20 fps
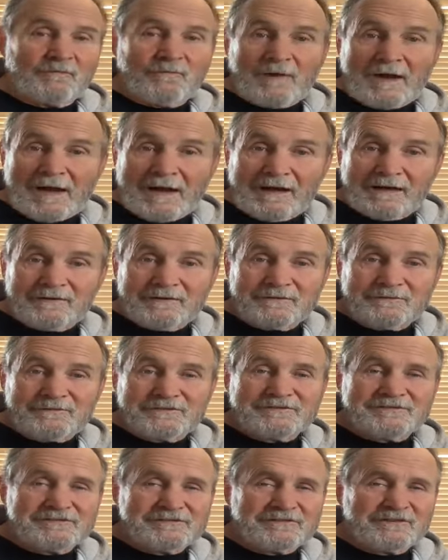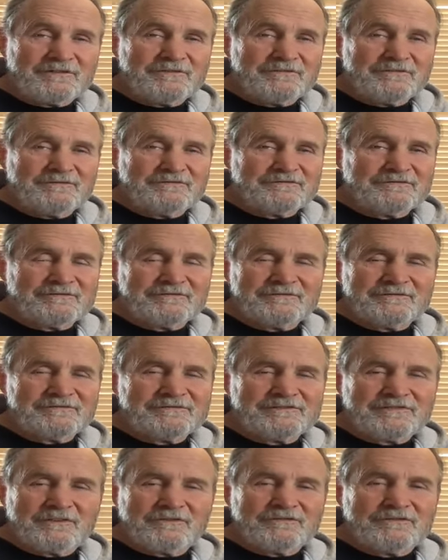Wow, it was so
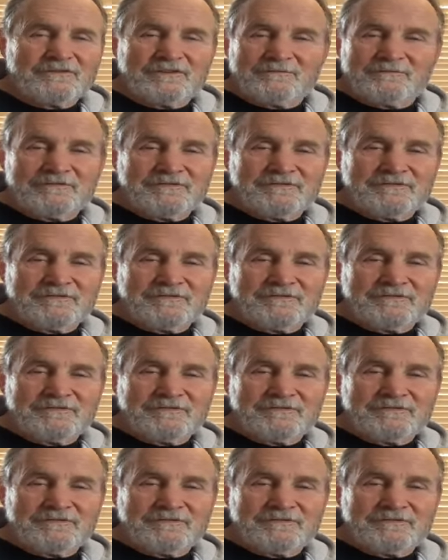so good.